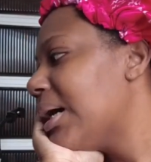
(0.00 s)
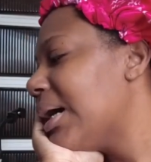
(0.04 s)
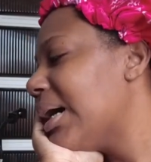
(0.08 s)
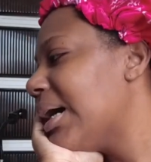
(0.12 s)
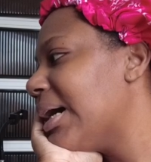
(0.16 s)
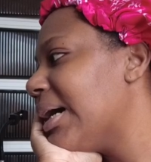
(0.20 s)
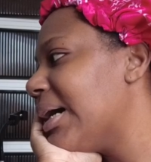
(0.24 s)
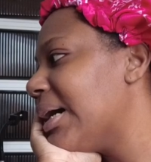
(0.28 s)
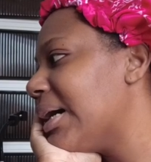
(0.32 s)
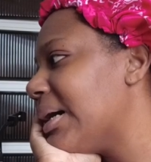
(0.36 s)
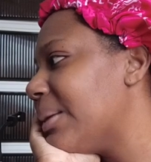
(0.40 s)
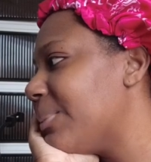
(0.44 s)

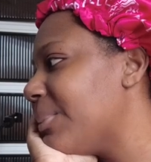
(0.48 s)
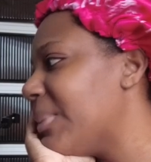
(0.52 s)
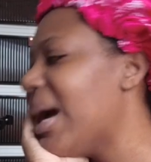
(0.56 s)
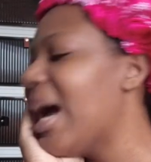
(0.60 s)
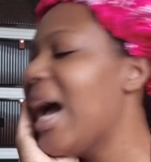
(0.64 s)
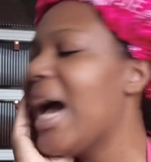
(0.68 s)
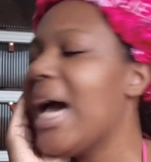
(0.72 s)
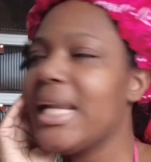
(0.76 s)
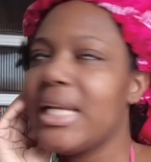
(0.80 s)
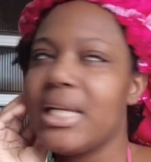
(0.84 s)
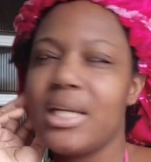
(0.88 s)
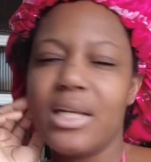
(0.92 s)

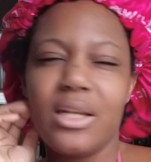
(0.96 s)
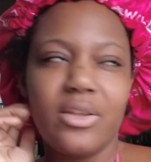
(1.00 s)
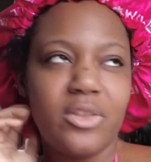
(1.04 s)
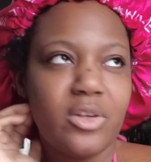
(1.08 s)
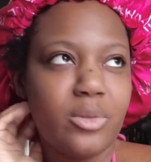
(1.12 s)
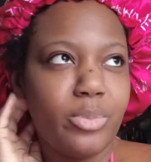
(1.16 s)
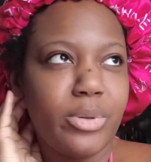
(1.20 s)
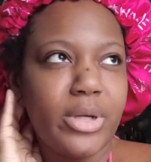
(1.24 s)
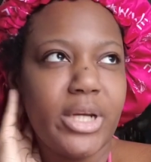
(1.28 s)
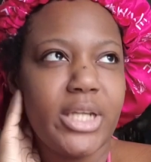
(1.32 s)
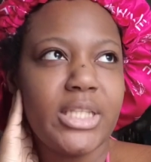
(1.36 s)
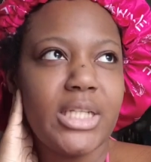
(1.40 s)
Had another
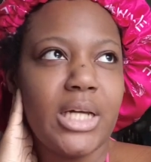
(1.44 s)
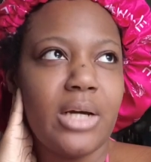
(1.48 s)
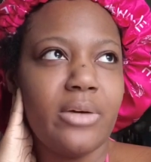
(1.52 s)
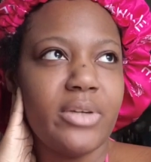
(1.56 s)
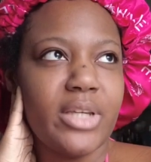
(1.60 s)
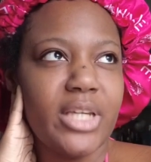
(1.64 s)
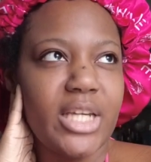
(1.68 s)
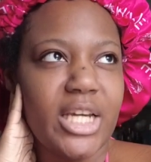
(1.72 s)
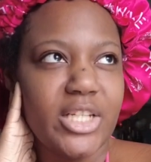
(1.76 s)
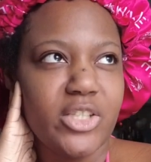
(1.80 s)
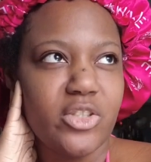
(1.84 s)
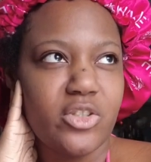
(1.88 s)
breakdown
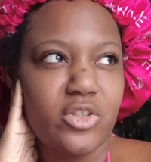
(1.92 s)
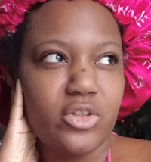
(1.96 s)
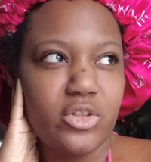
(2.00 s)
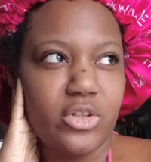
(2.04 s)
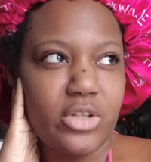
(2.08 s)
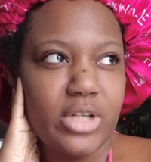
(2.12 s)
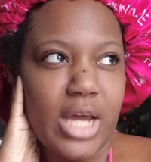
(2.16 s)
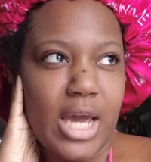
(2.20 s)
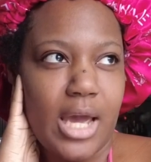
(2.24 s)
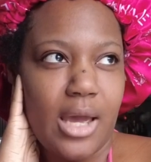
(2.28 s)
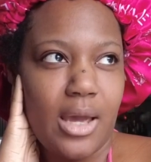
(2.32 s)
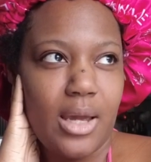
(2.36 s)

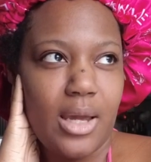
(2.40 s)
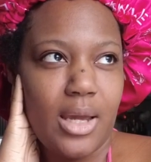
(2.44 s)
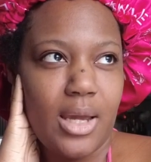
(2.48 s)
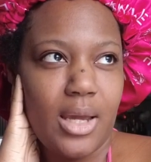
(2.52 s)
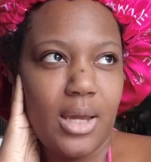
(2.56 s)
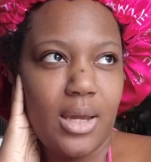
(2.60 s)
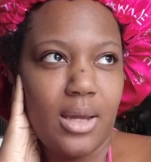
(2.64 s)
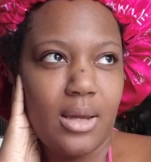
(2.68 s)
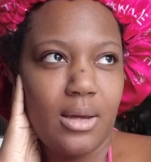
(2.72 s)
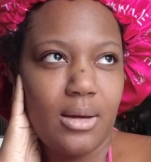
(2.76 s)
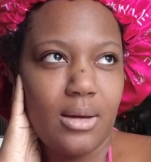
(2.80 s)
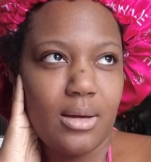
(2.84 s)

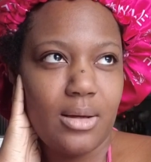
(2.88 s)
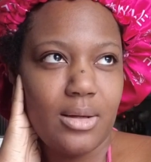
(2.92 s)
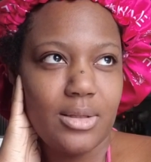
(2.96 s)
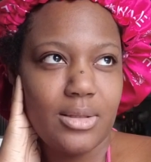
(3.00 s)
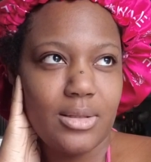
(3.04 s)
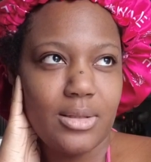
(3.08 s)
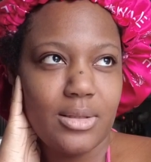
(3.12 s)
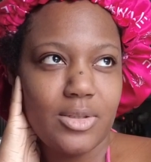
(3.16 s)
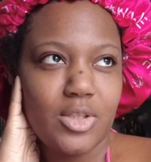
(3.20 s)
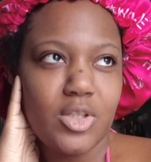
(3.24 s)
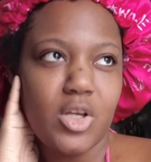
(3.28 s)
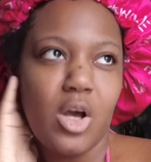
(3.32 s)
yesterday
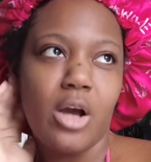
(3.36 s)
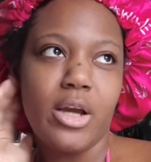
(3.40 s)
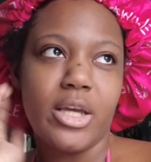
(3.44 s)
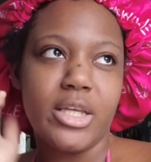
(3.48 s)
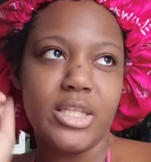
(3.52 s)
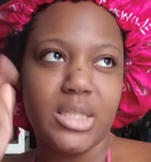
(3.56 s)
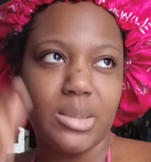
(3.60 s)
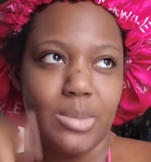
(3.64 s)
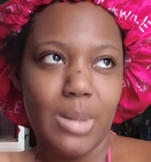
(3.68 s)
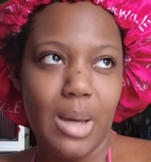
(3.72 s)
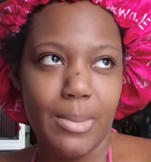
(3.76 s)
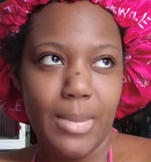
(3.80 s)
talking
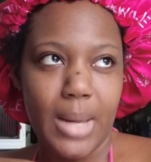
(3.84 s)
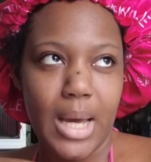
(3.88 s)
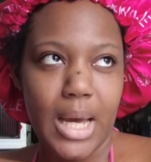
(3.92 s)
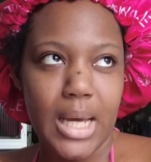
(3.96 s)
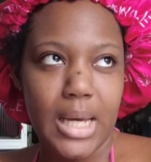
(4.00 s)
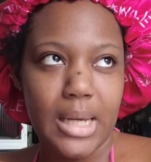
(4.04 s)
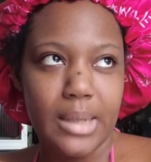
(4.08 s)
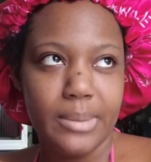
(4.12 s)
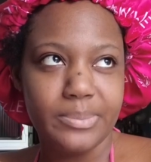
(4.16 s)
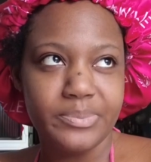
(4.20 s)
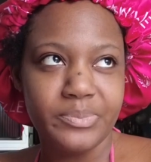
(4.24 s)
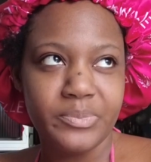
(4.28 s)
to my
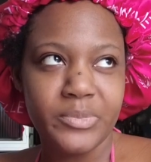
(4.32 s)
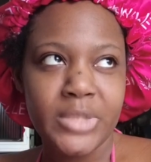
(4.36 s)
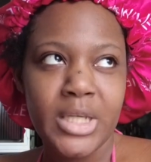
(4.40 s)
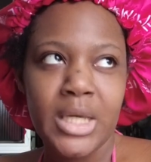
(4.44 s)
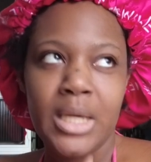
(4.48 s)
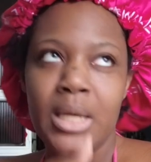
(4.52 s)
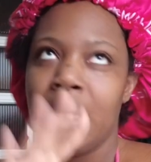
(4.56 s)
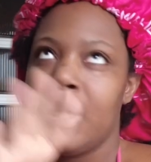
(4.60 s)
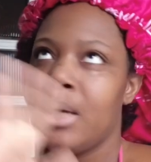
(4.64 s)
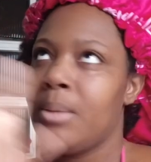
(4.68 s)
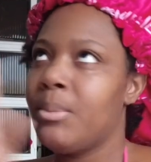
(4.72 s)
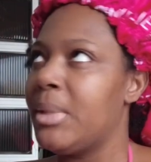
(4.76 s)
mom,
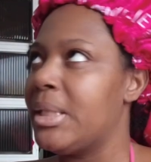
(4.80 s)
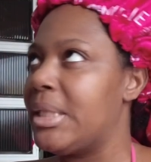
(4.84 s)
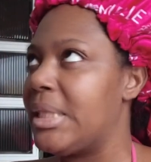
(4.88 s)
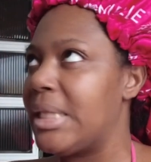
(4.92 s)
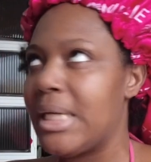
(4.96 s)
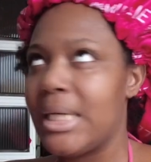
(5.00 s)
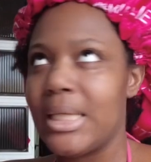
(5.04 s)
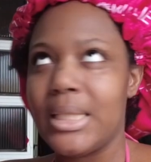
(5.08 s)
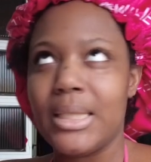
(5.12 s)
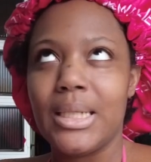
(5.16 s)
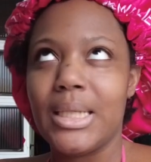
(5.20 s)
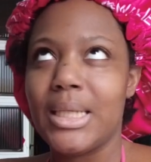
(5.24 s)
but
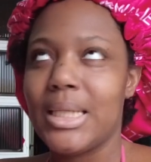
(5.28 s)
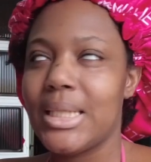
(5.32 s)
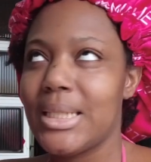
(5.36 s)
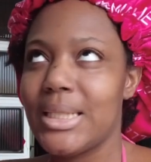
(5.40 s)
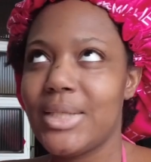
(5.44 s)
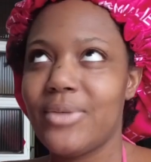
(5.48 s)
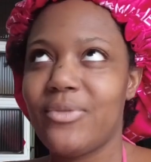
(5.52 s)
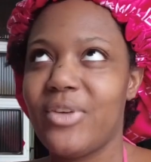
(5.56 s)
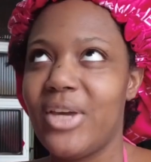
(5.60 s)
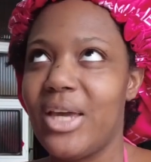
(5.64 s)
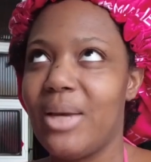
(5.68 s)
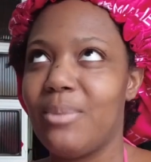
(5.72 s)
then
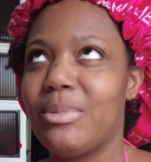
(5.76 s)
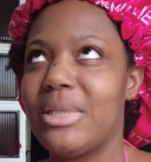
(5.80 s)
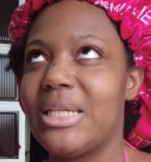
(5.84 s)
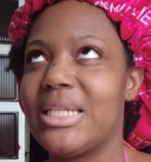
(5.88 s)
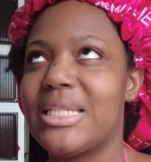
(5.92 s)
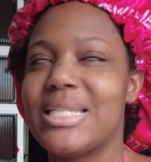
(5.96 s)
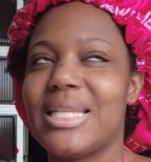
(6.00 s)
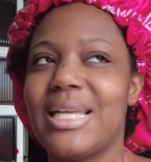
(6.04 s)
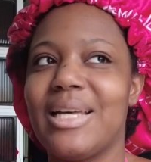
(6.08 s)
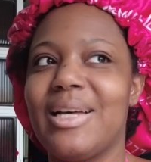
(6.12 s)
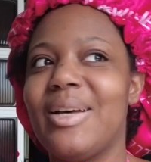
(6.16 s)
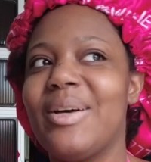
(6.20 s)
family
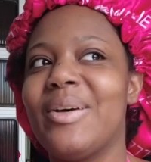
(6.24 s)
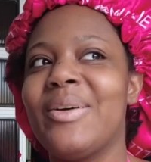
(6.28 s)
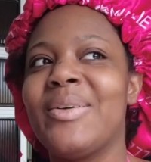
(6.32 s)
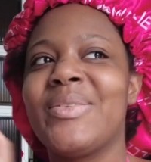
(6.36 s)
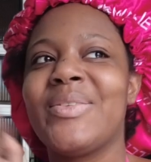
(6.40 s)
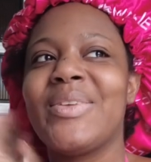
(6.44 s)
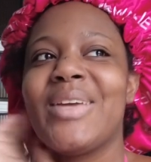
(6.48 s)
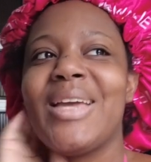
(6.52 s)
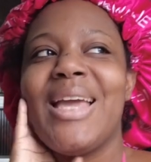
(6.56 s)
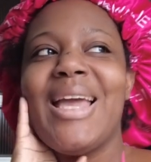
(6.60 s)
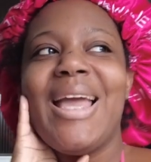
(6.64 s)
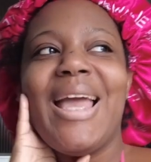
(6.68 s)
stuff.